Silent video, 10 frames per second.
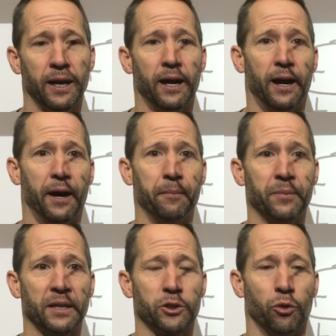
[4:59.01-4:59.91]

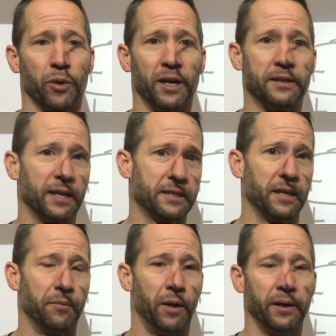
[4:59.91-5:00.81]
So we're going to test
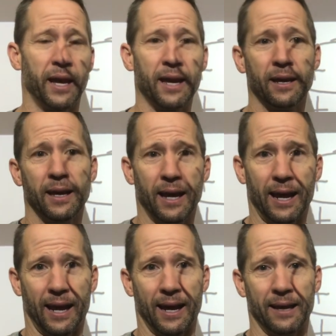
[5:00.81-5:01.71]
on Monday,
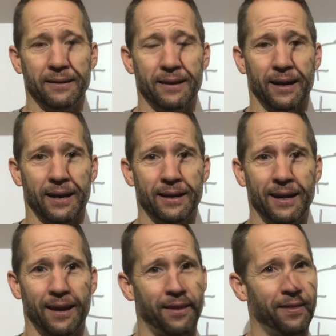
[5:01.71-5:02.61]
and
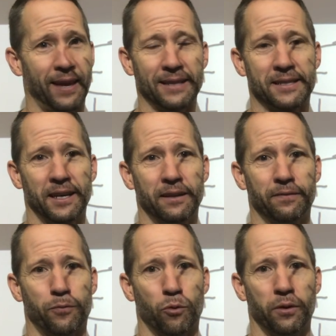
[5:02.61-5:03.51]
then that's it
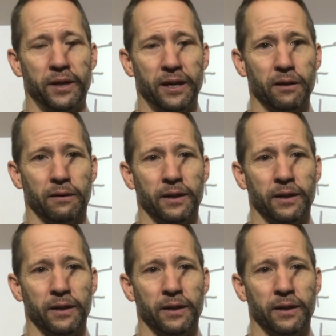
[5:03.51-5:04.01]
for the year.